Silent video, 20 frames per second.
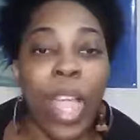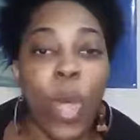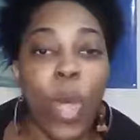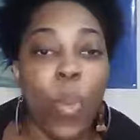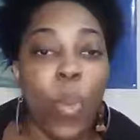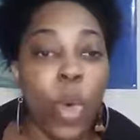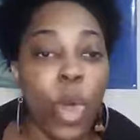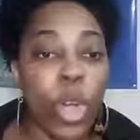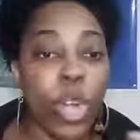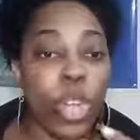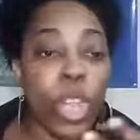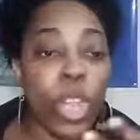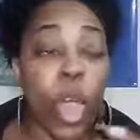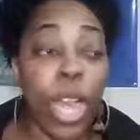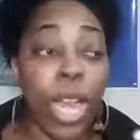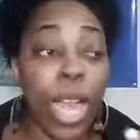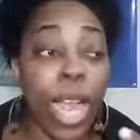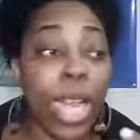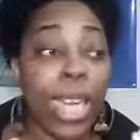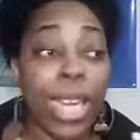What are you,
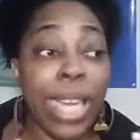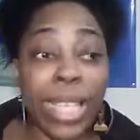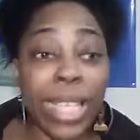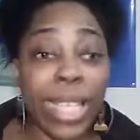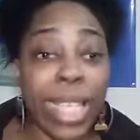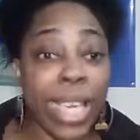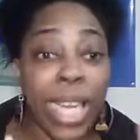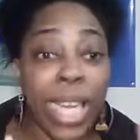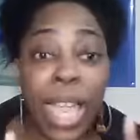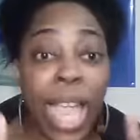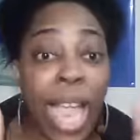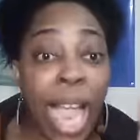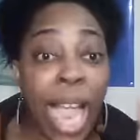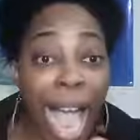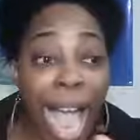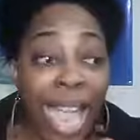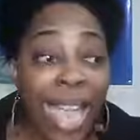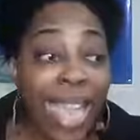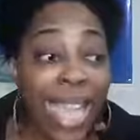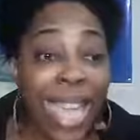uh, listen?
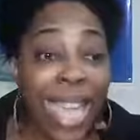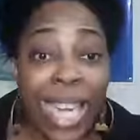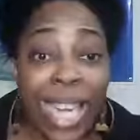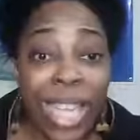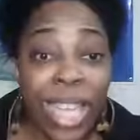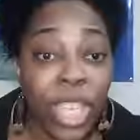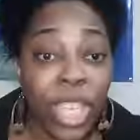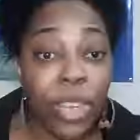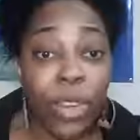I get it.